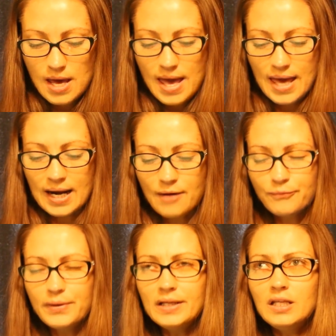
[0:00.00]
And I
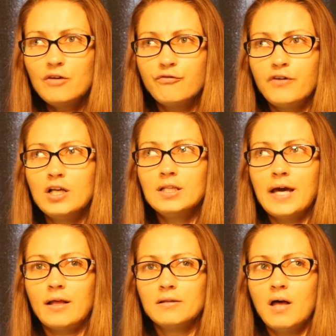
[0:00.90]
really feel
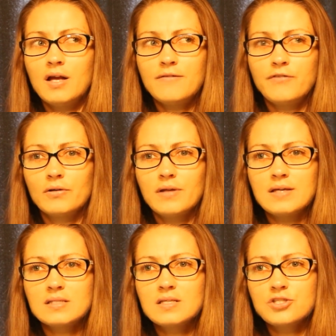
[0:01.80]
like a lot of your
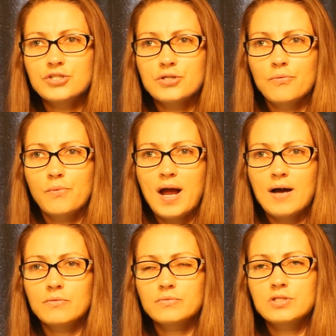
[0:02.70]
lessons
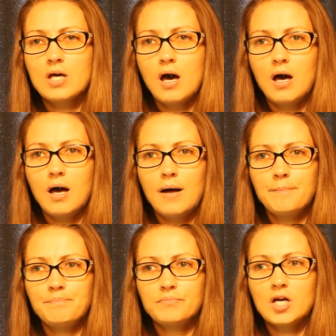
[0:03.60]
surround
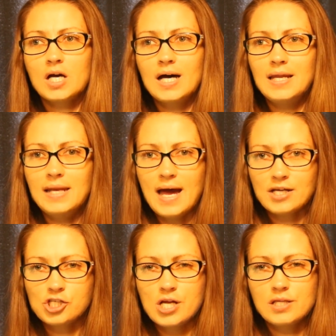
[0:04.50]

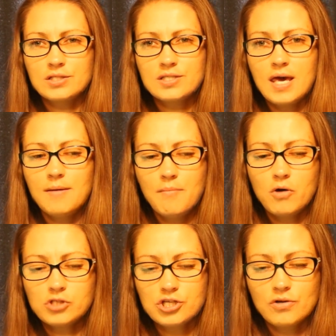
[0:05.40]
connections,
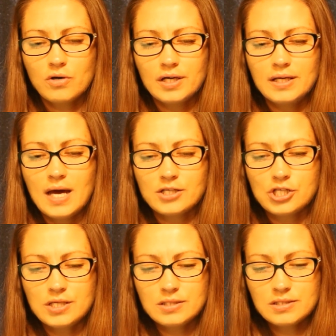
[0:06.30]
emotional
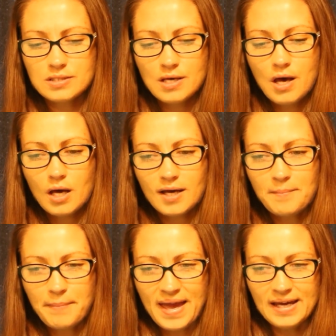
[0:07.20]
connections,
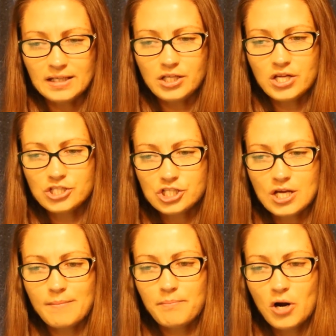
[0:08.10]

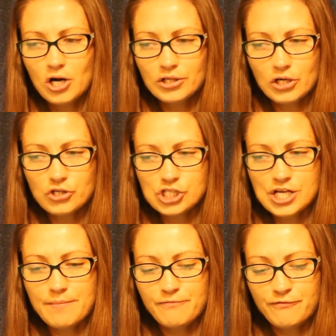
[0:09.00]
companionship,
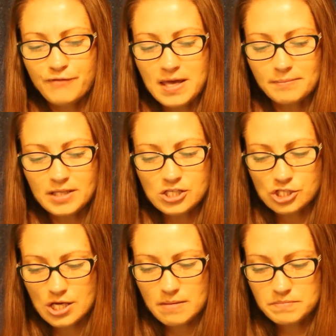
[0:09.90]
partnership, family
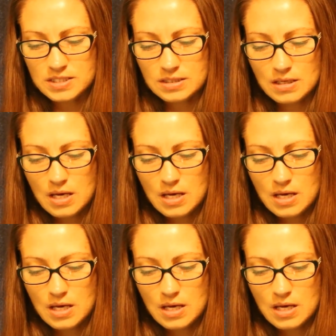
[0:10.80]
ships.